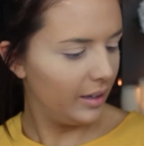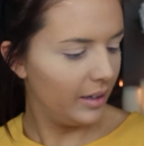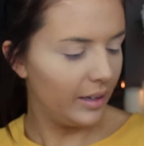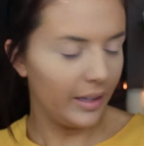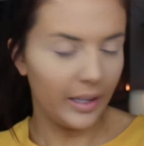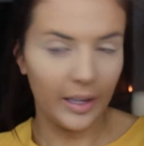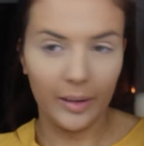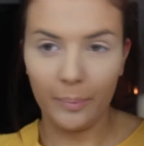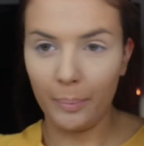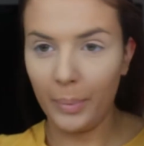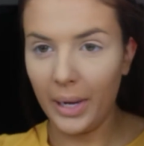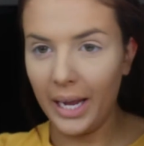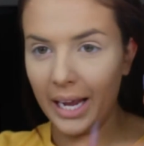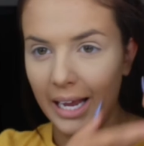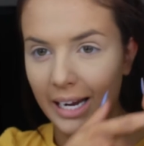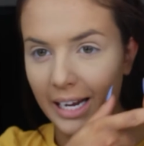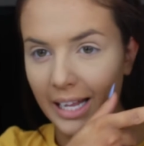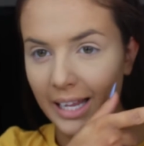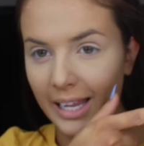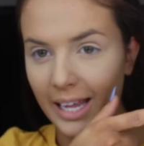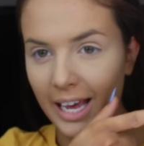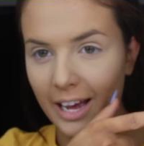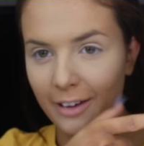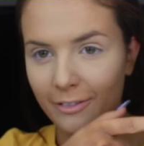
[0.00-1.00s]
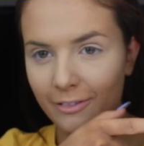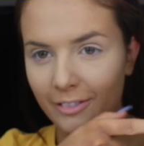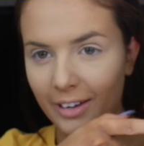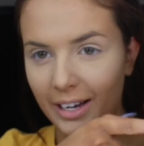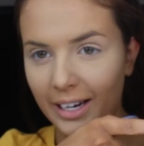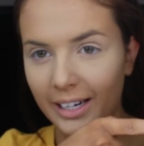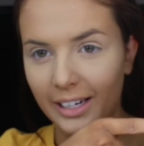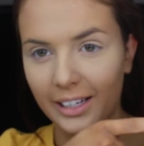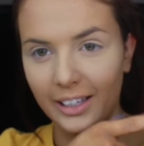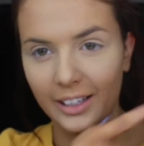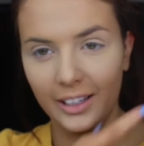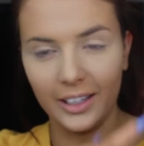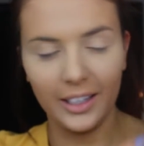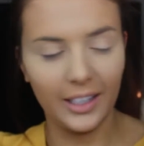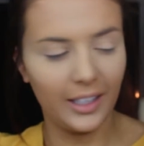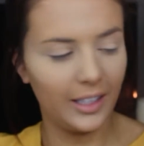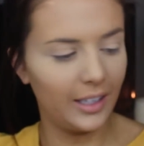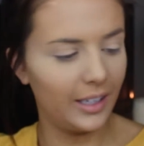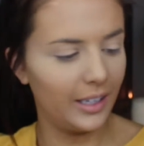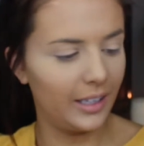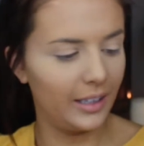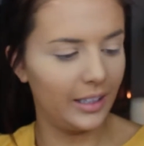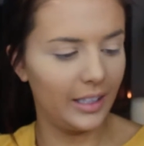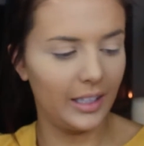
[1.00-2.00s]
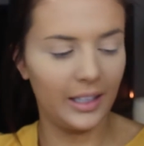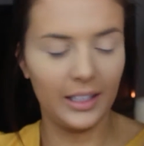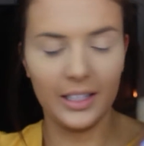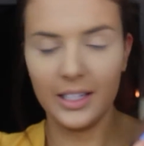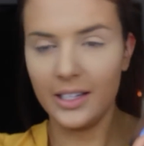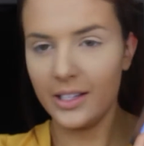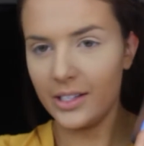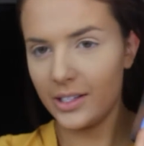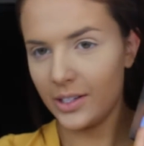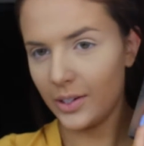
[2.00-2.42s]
hit pan on that finally, and then these